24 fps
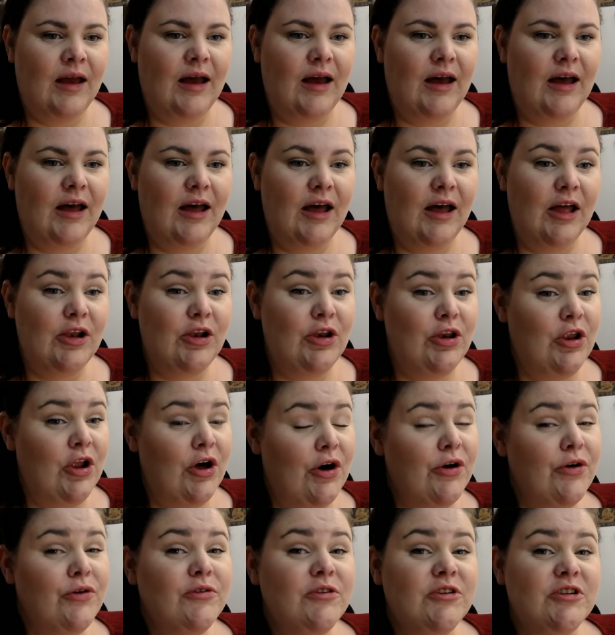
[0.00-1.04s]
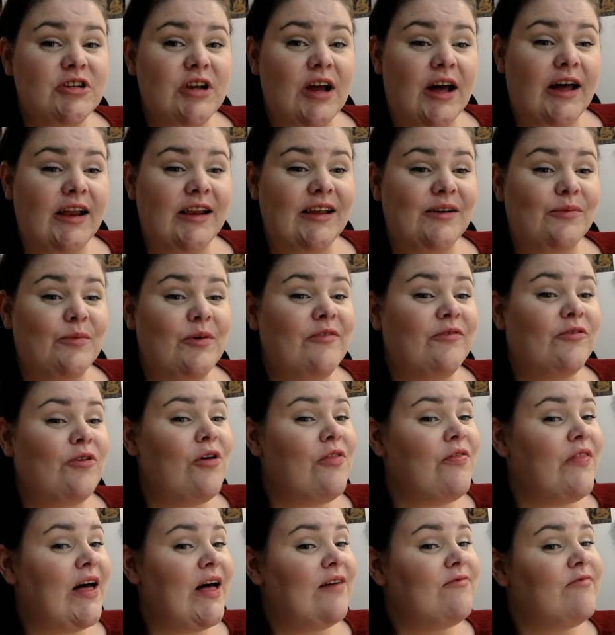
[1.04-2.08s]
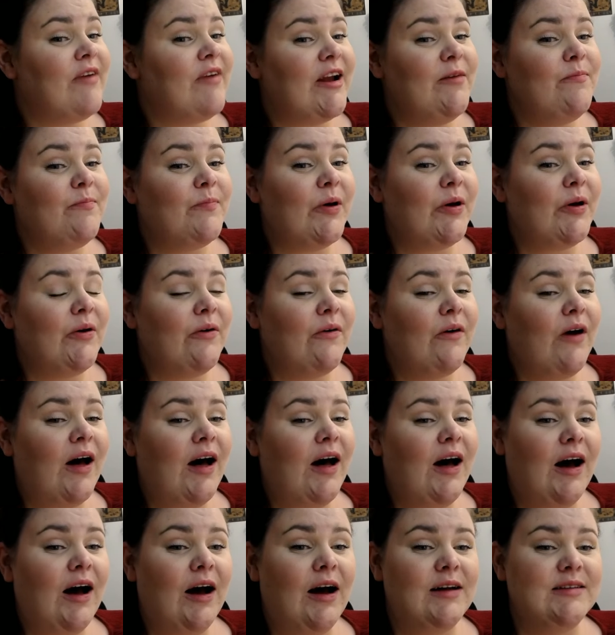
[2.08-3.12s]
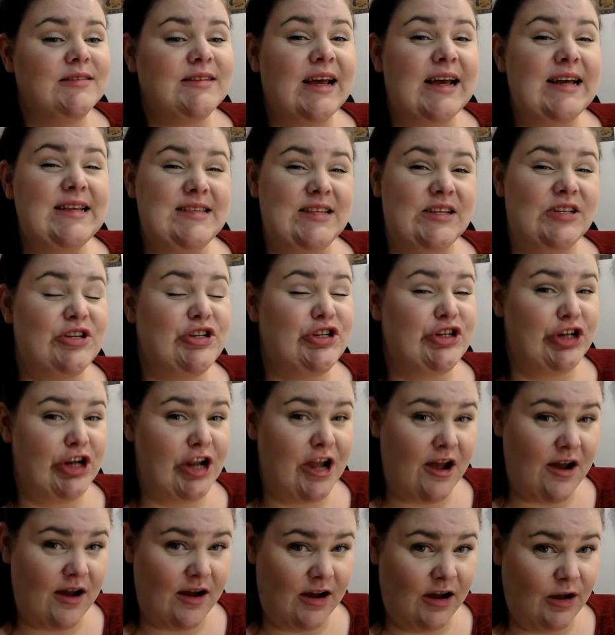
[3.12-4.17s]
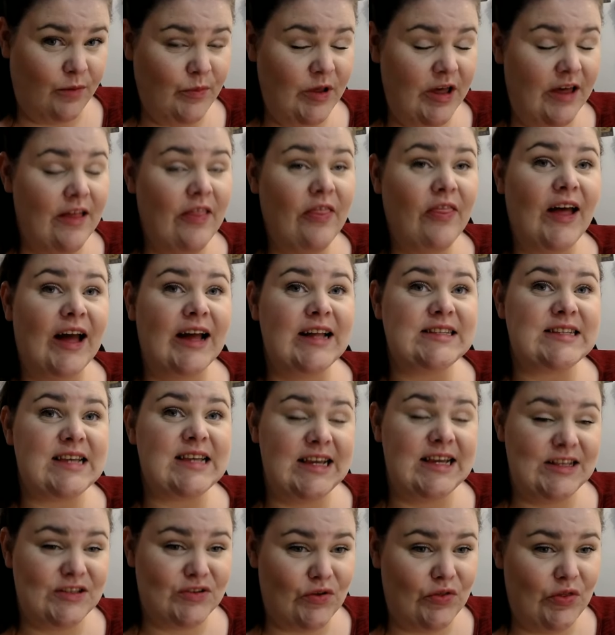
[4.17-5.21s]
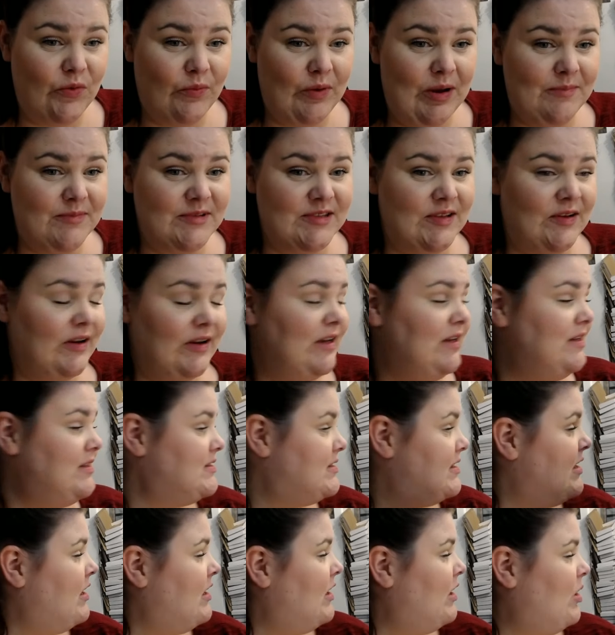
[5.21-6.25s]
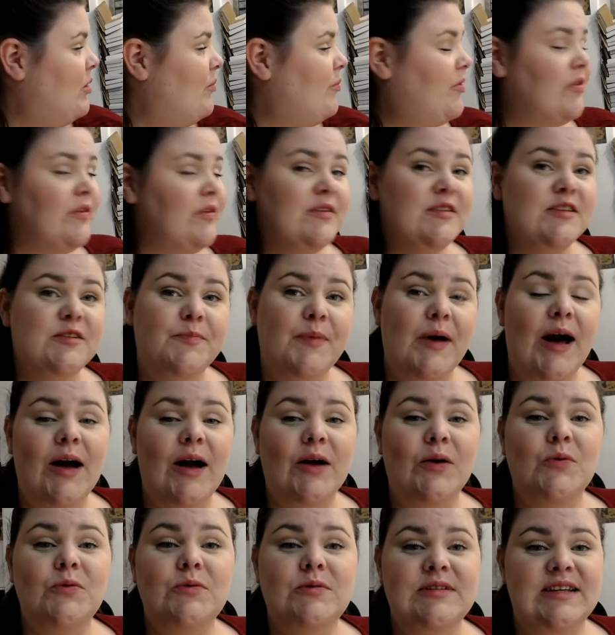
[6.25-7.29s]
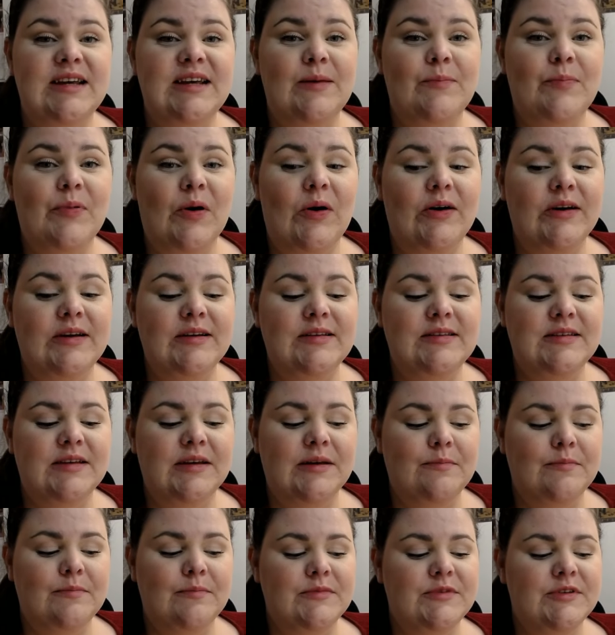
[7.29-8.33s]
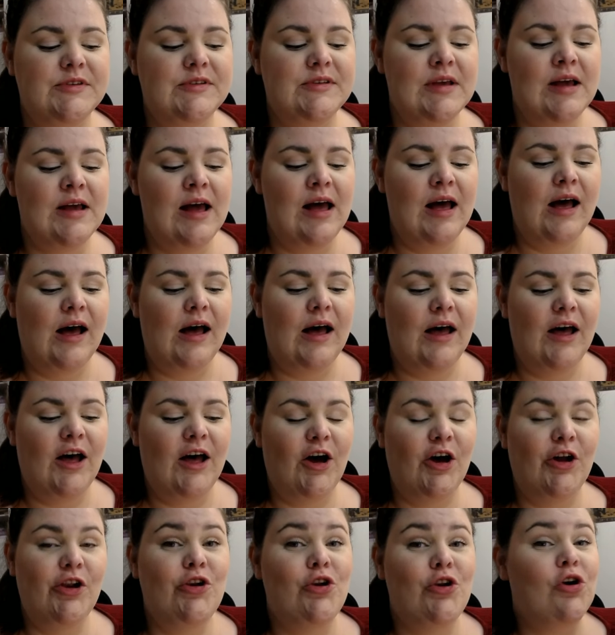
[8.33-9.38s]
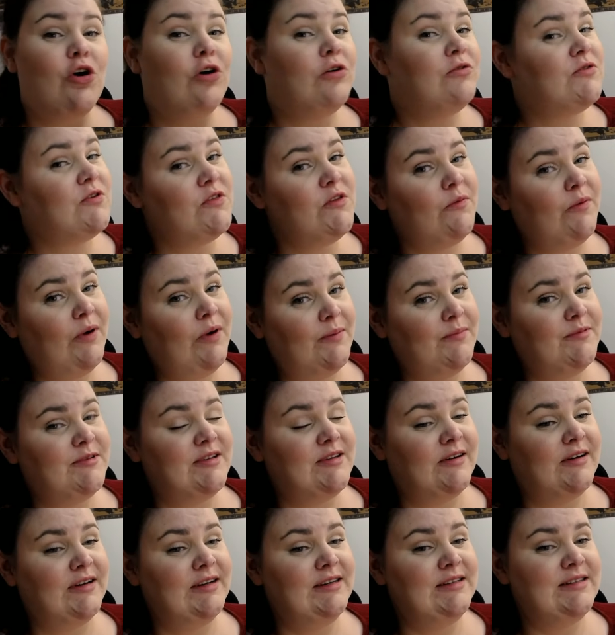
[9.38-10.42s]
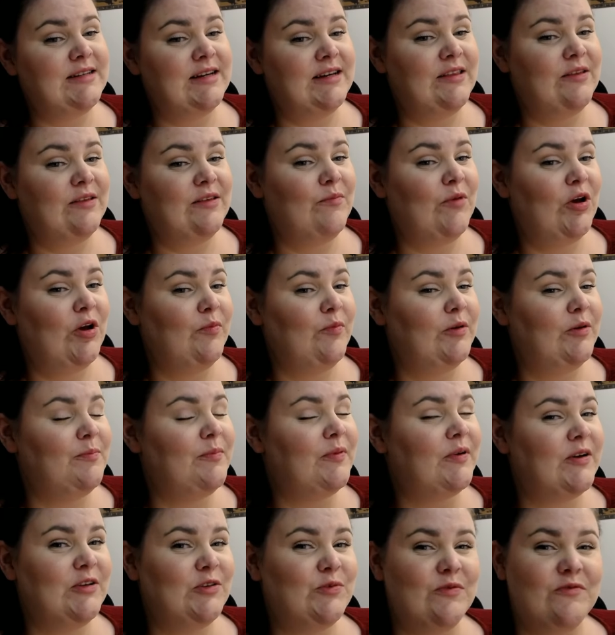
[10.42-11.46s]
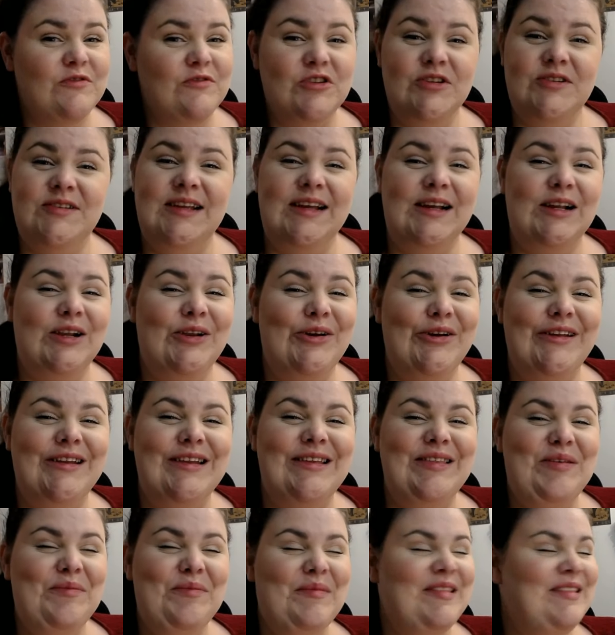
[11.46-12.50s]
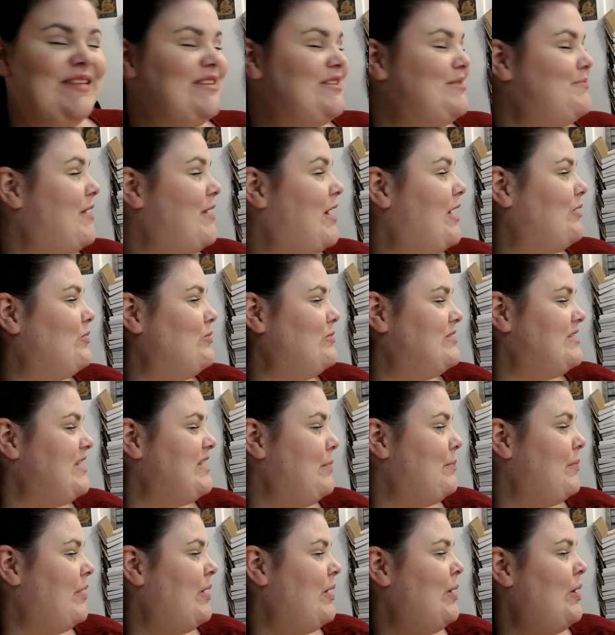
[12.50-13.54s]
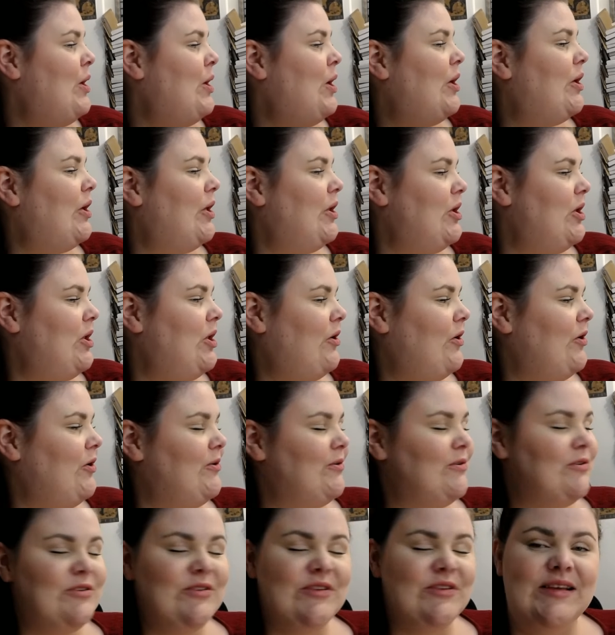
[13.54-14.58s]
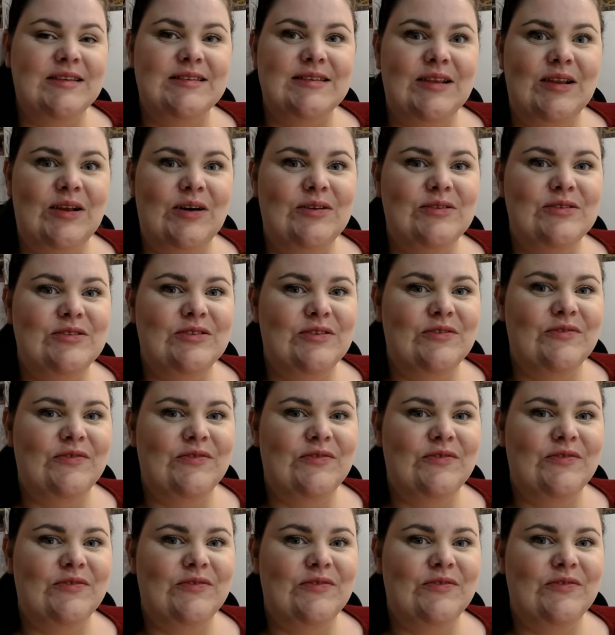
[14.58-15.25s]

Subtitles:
No, Charlotte, we've got that rainbow heart as a charm, and that is on the website, but the sparkle dip items are not on the website at the moment because we've just included them in the sparkle dip alone. So there's lots of